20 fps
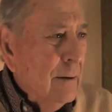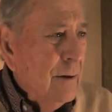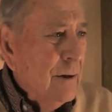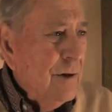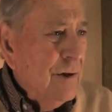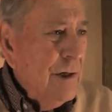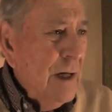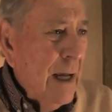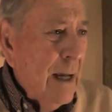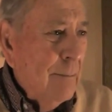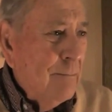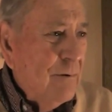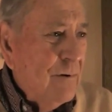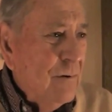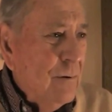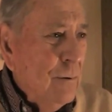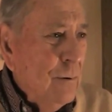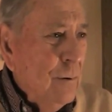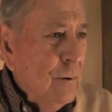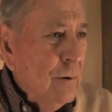
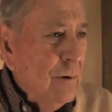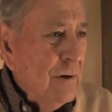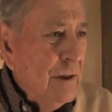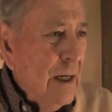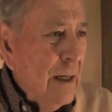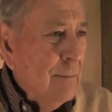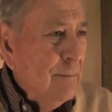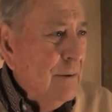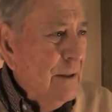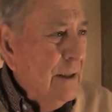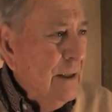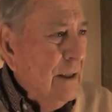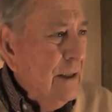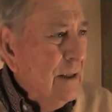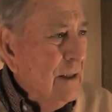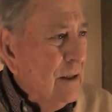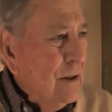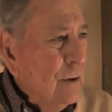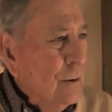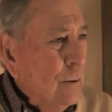
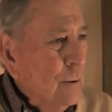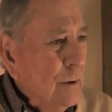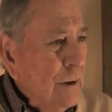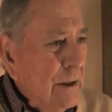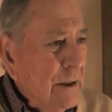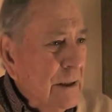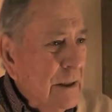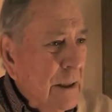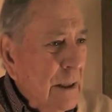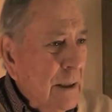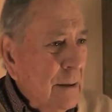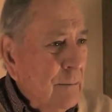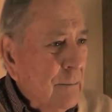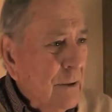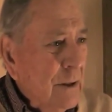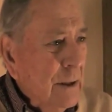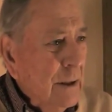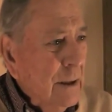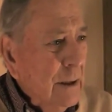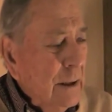Japanese doing the same
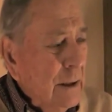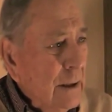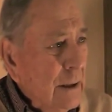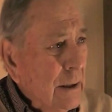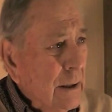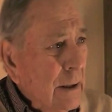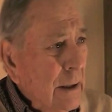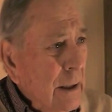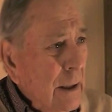thing.